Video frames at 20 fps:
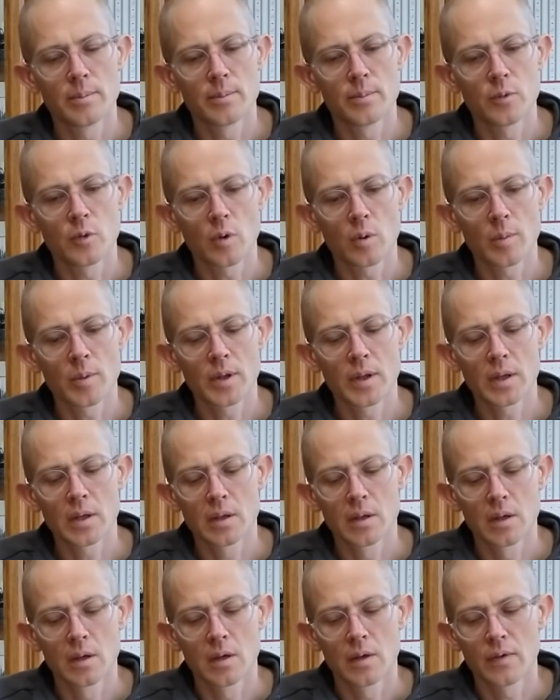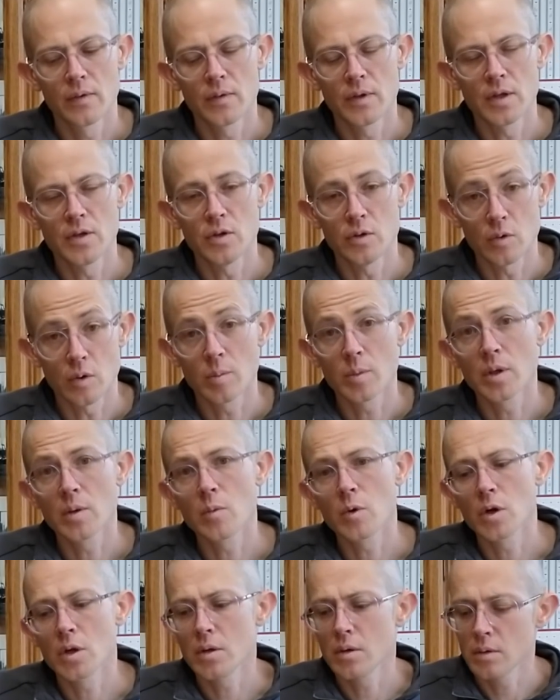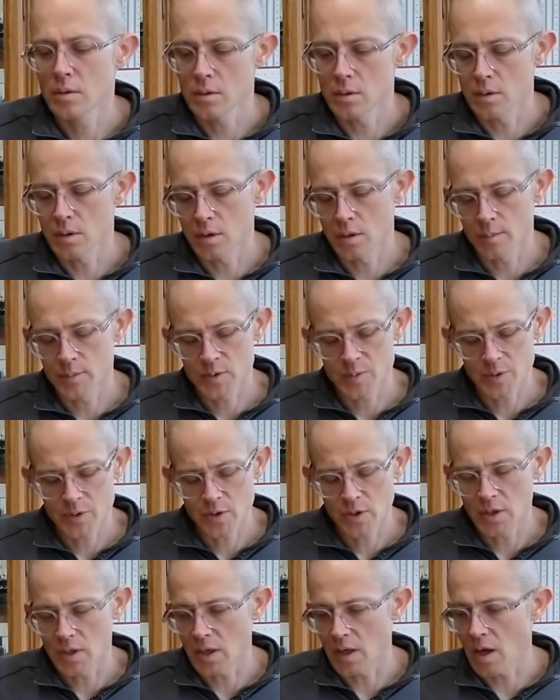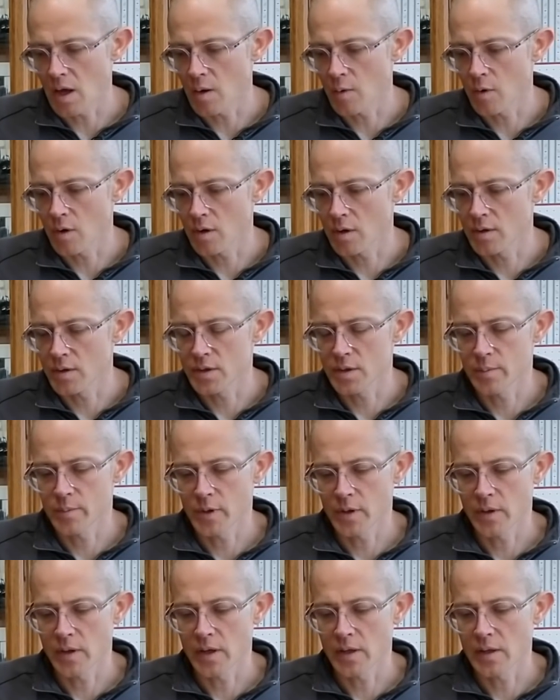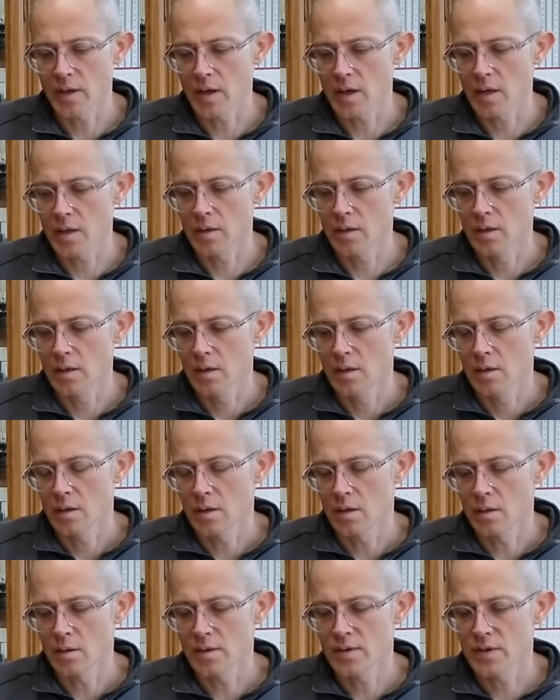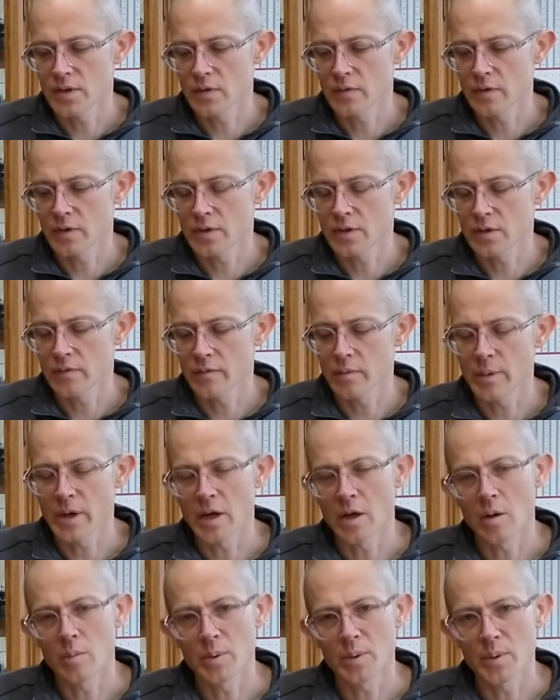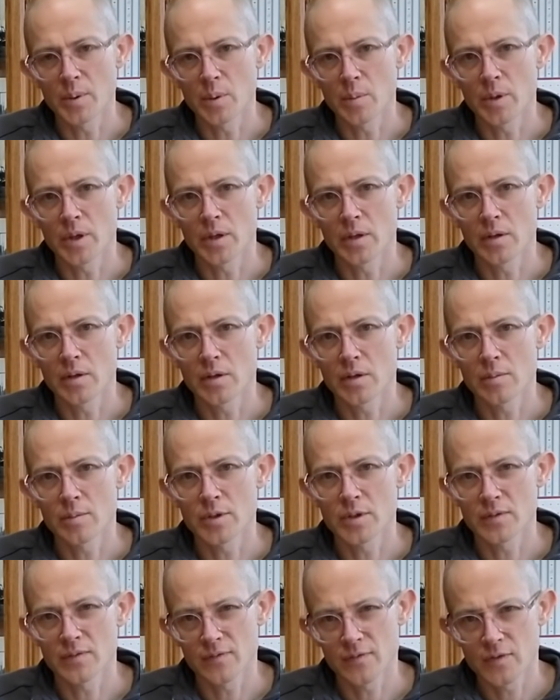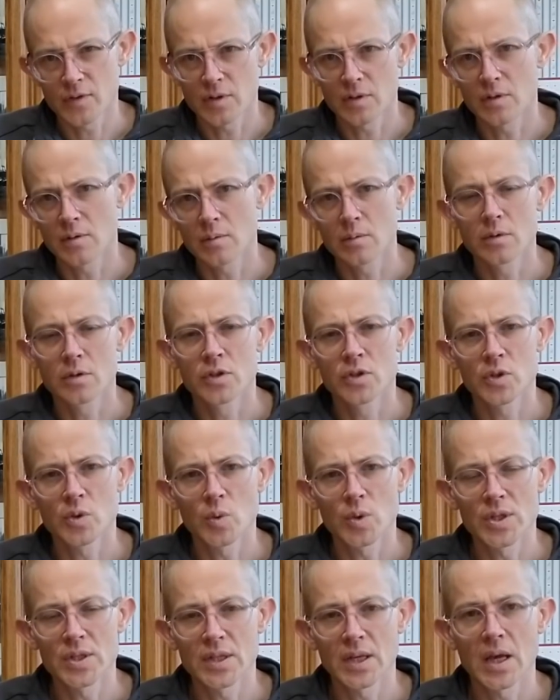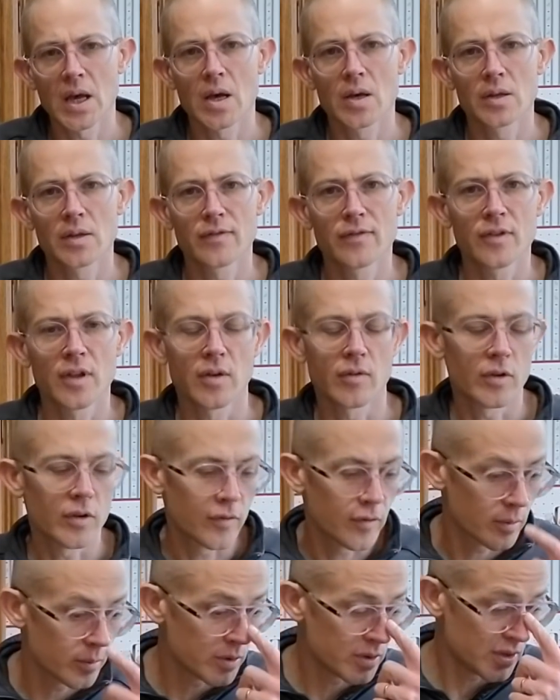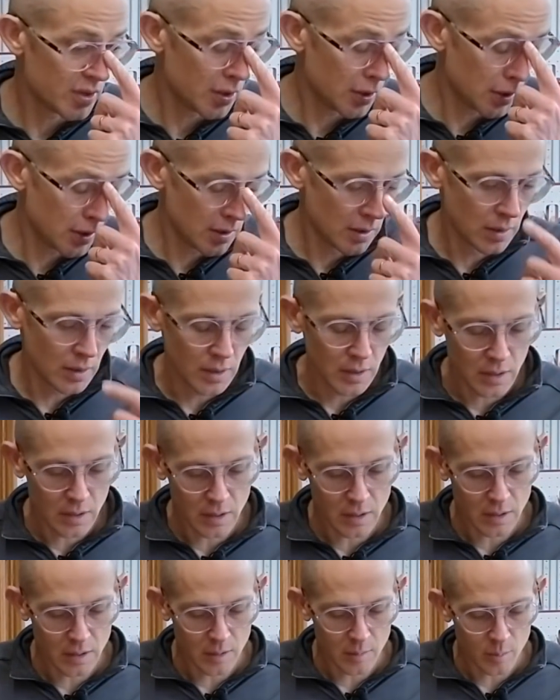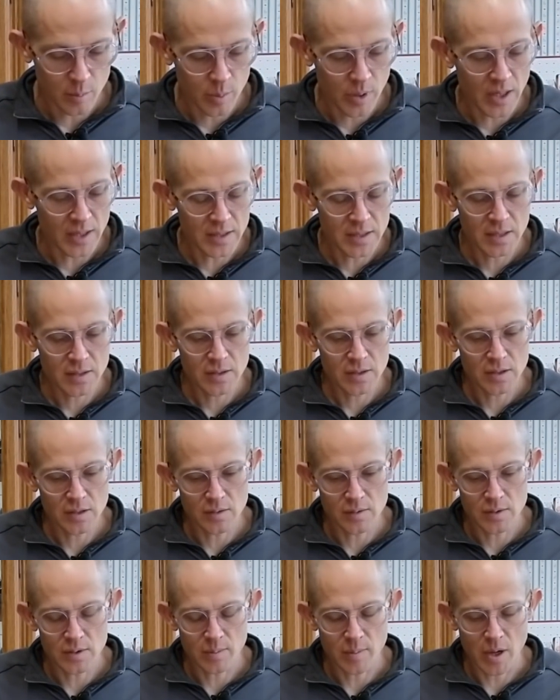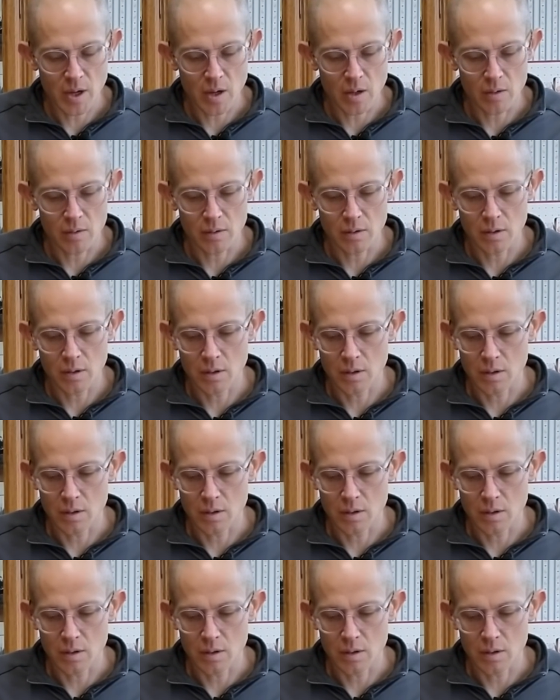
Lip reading: normally than you normally would, especially in a gaiwan or something like that. And silver might help a little bit in terms of squeezing out the flavor from the tea. But I tend to use about